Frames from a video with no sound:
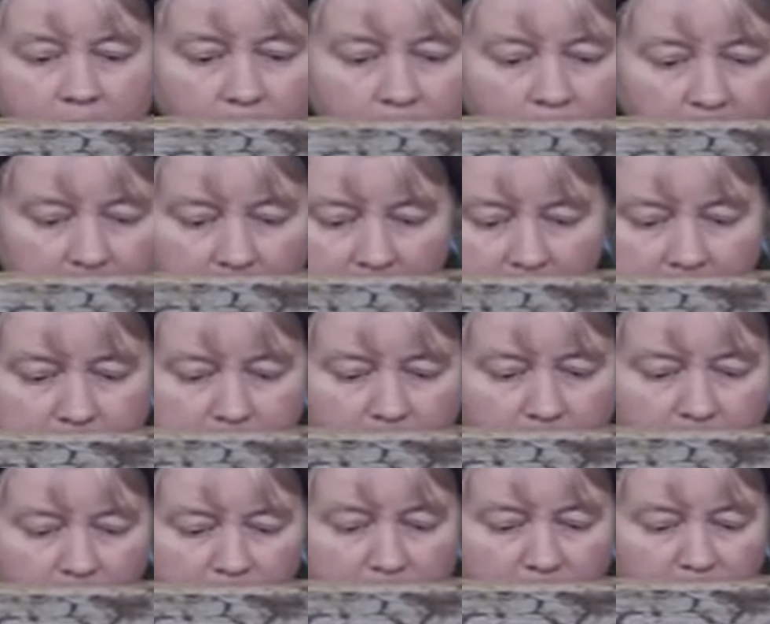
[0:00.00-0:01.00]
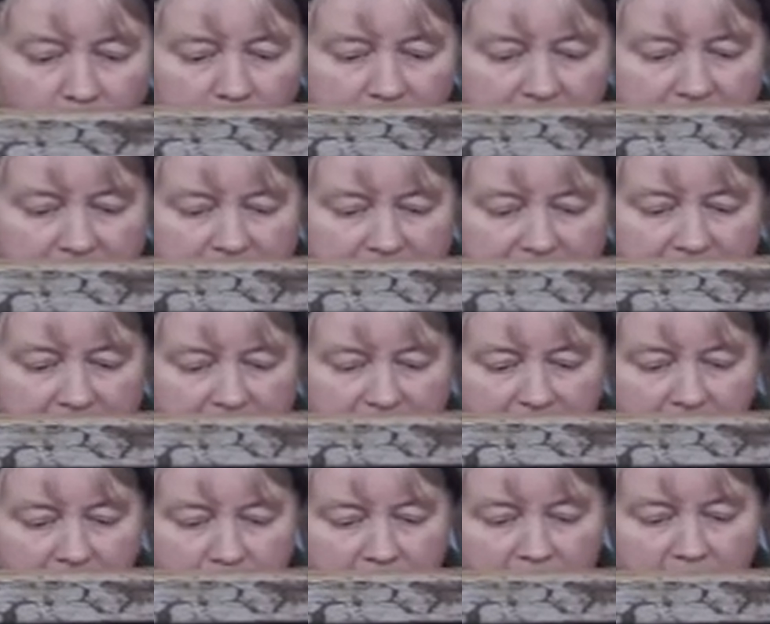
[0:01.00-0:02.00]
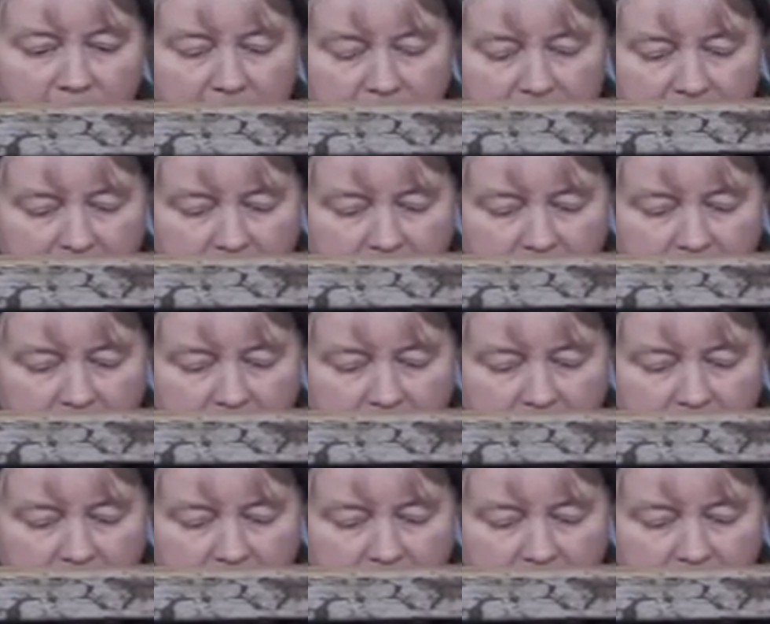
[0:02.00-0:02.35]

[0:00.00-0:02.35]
Well, more and more these days, our prob